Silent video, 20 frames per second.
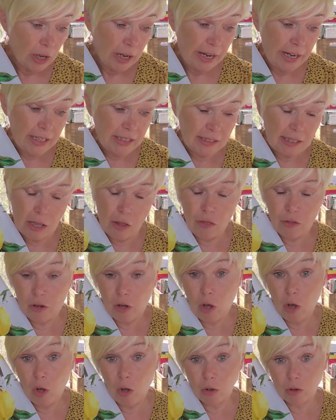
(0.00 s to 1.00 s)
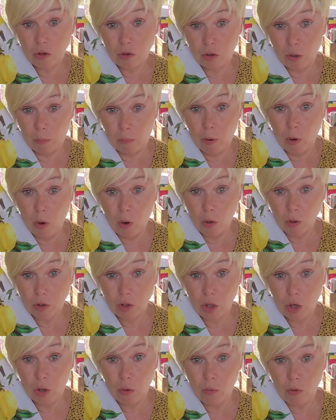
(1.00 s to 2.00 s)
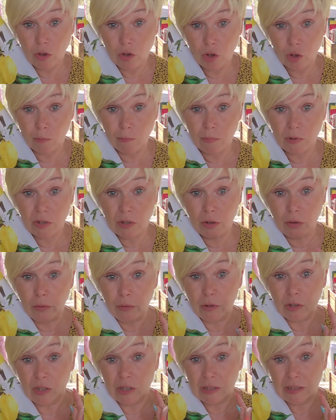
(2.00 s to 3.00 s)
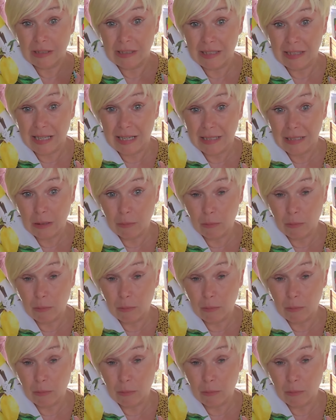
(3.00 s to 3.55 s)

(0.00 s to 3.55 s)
it's called the Porto jumpsuit. There's the